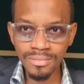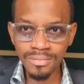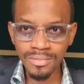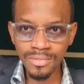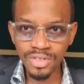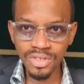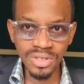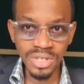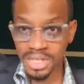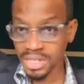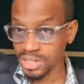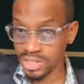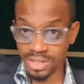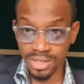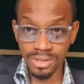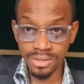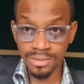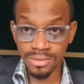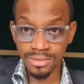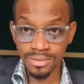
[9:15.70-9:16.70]

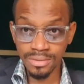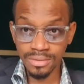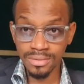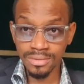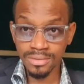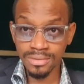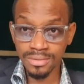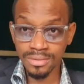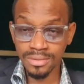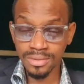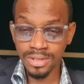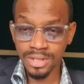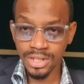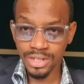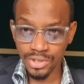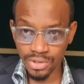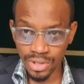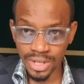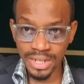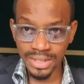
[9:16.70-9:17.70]
stage.
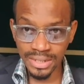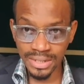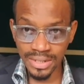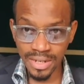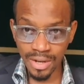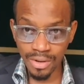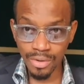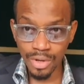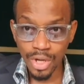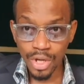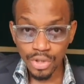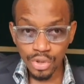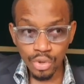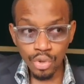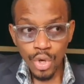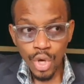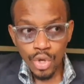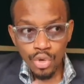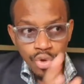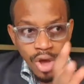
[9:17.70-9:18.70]
Do you get it now? So
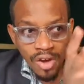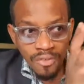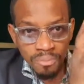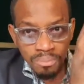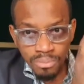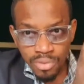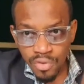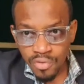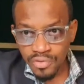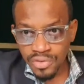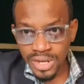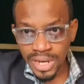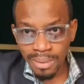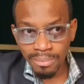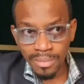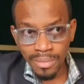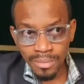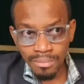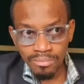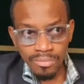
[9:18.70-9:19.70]
you have moved them.
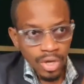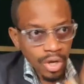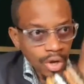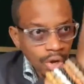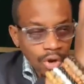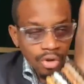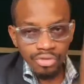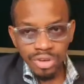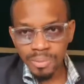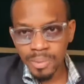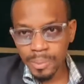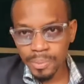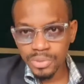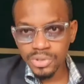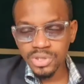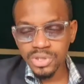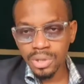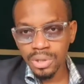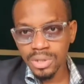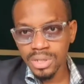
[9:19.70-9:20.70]
100 people
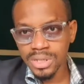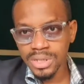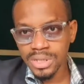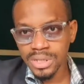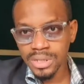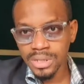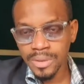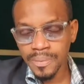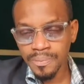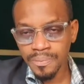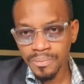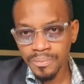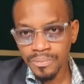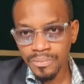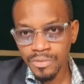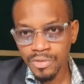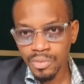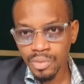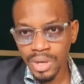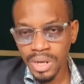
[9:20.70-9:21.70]
saw this,
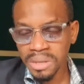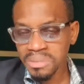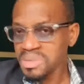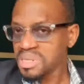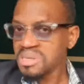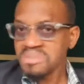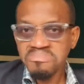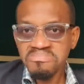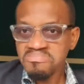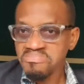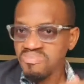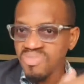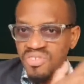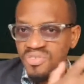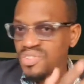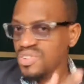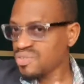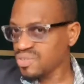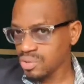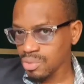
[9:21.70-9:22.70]
right?
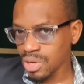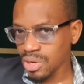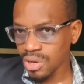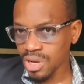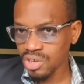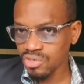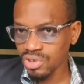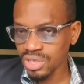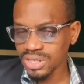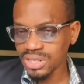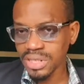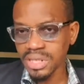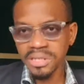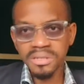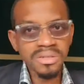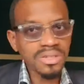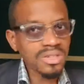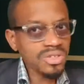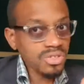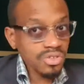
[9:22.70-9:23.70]
50 were not
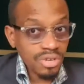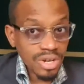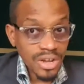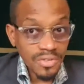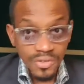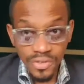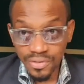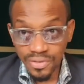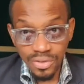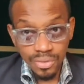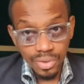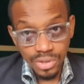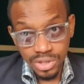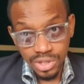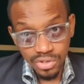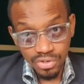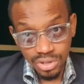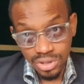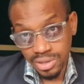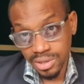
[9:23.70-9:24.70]
interested, the other 50 was
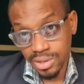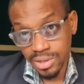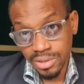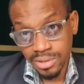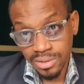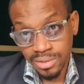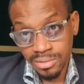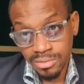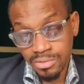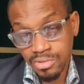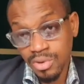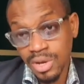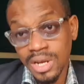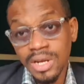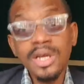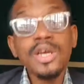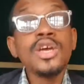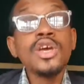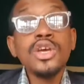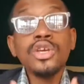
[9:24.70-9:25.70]
interested, right?
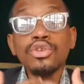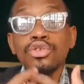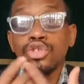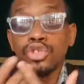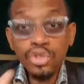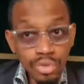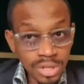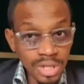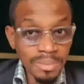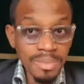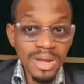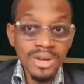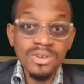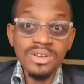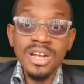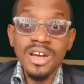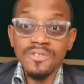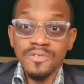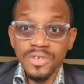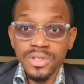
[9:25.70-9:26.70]
You showed them
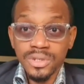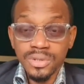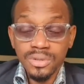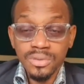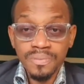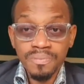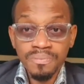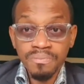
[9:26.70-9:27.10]
another video.